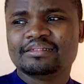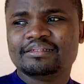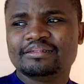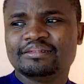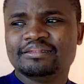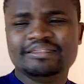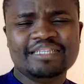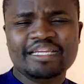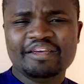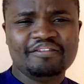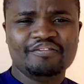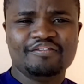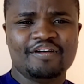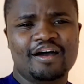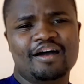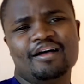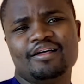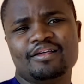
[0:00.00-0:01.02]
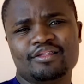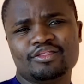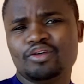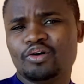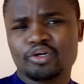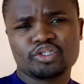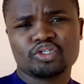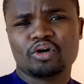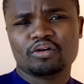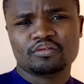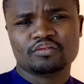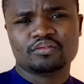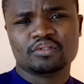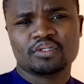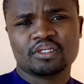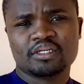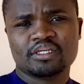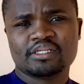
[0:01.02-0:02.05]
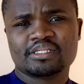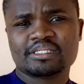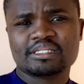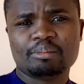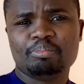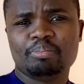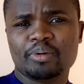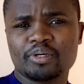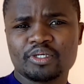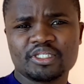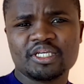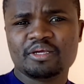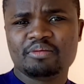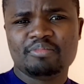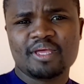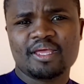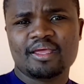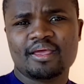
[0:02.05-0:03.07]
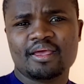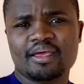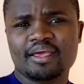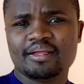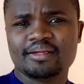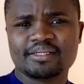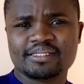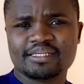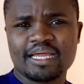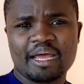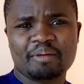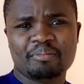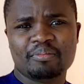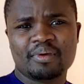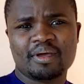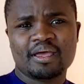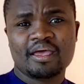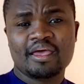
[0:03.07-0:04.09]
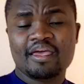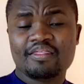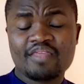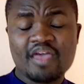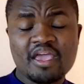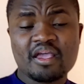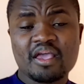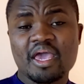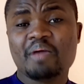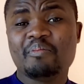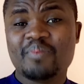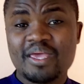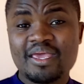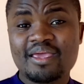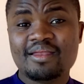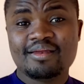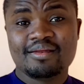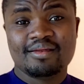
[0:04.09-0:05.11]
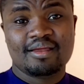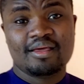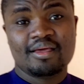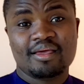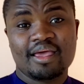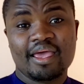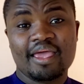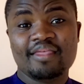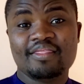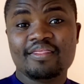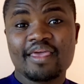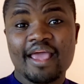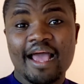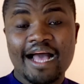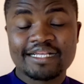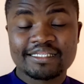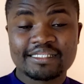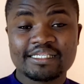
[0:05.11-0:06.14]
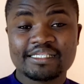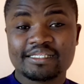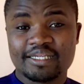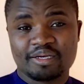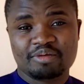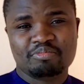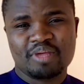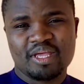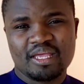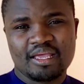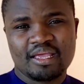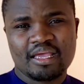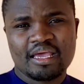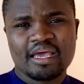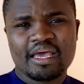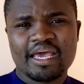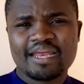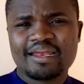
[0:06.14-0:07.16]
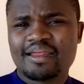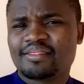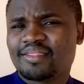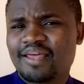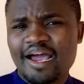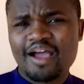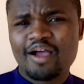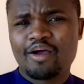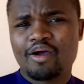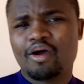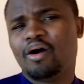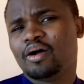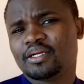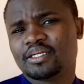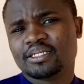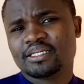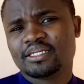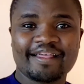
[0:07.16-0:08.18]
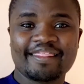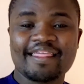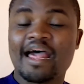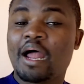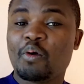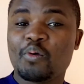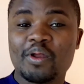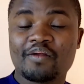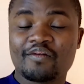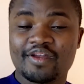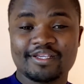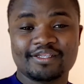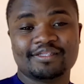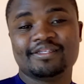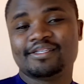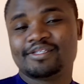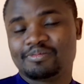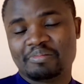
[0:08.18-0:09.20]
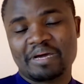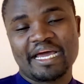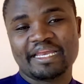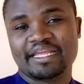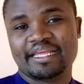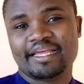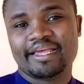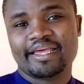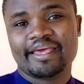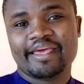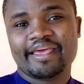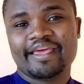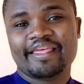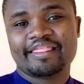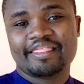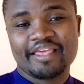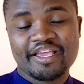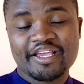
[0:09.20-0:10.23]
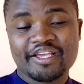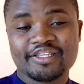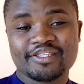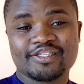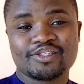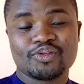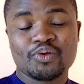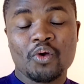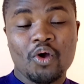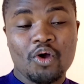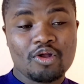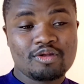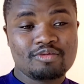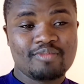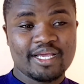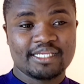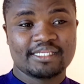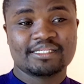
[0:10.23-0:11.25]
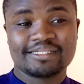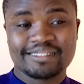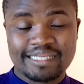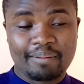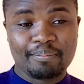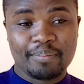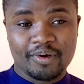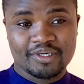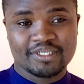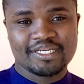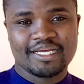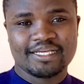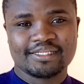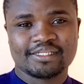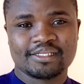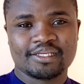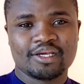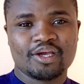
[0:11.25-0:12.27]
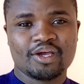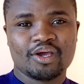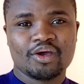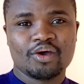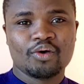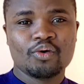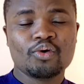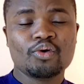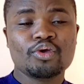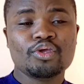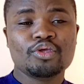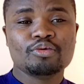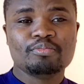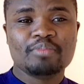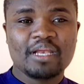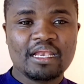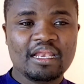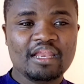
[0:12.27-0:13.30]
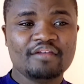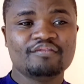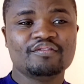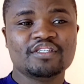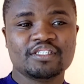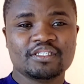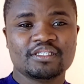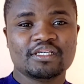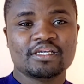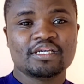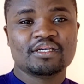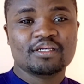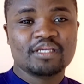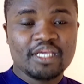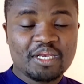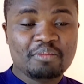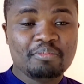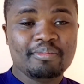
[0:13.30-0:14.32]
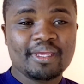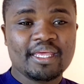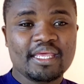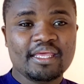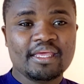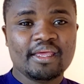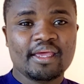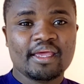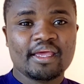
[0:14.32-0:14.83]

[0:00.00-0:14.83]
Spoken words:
never thought of supporting me in STEM. They came in and they assisted me. And I thank God that I will raise this money. Thanks to all my supporters who you believed in me